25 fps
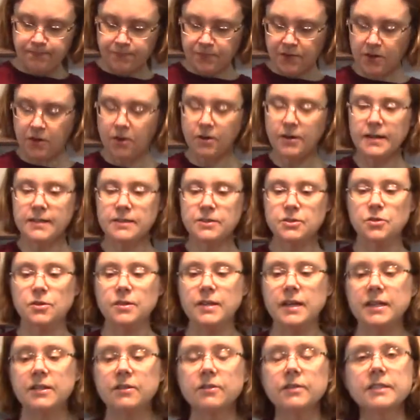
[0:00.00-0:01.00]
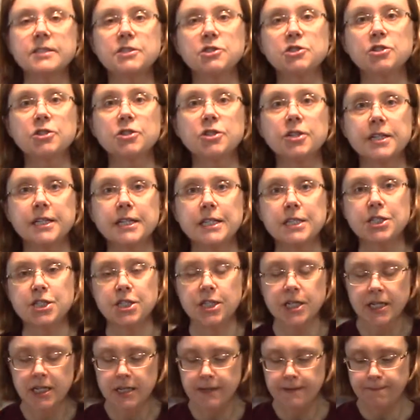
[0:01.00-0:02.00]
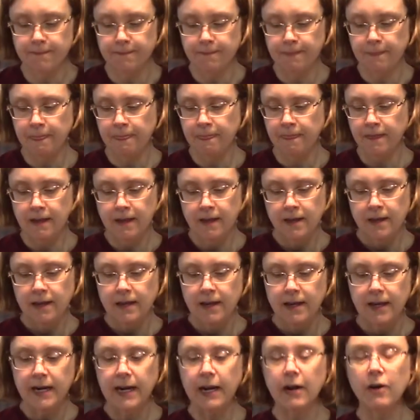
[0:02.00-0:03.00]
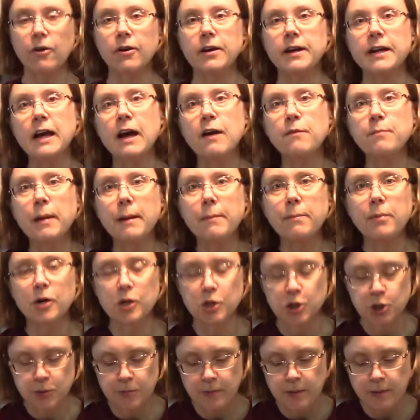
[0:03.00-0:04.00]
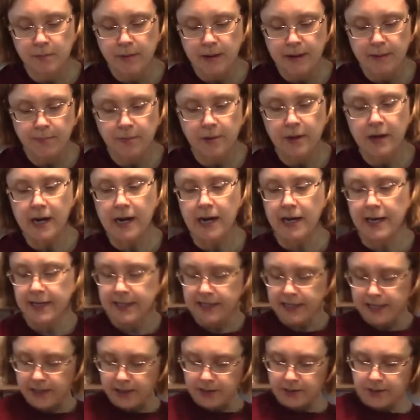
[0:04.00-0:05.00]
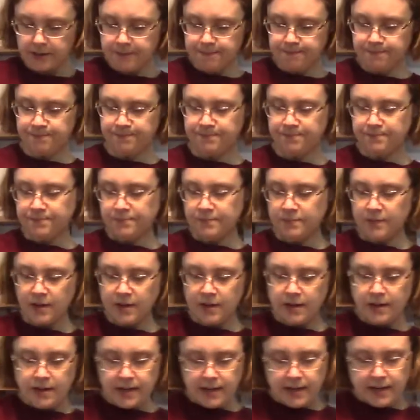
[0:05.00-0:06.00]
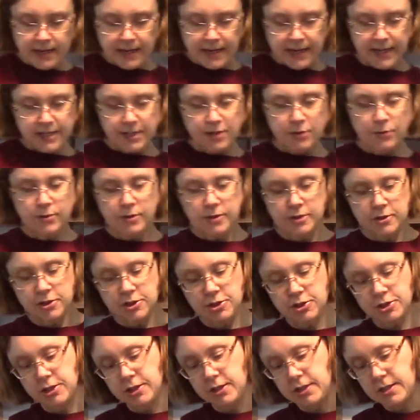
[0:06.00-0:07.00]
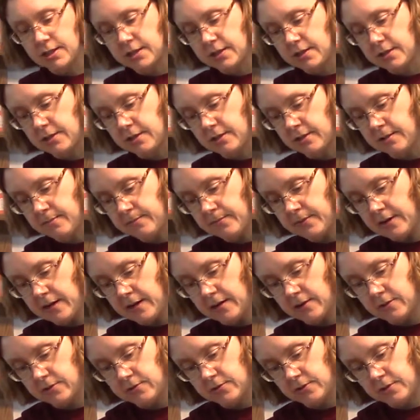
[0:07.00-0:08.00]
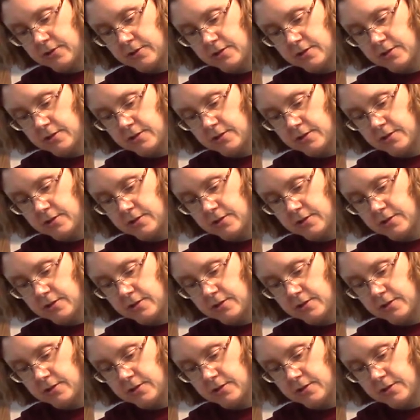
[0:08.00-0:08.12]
Alright, so then you'll get your cookie sheet. And I already have my parchment paper on here. And you are just going to dump out